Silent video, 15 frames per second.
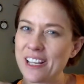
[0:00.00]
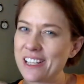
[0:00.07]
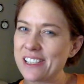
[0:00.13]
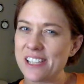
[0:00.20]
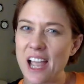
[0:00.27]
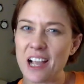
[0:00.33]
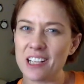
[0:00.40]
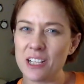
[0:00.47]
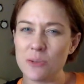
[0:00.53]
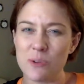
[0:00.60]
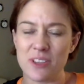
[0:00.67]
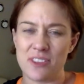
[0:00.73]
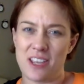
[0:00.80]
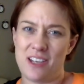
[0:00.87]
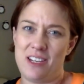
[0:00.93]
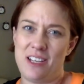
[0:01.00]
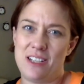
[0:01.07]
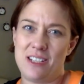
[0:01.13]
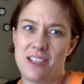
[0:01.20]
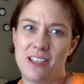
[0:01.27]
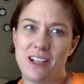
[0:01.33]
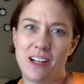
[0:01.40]
exactly what they need
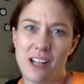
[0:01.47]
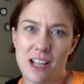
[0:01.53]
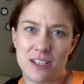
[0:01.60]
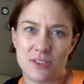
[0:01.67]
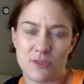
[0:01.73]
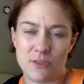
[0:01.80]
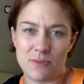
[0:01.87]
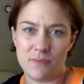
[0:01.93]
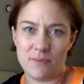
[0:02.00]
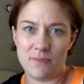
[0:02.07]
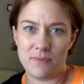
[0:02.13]
to the classroom.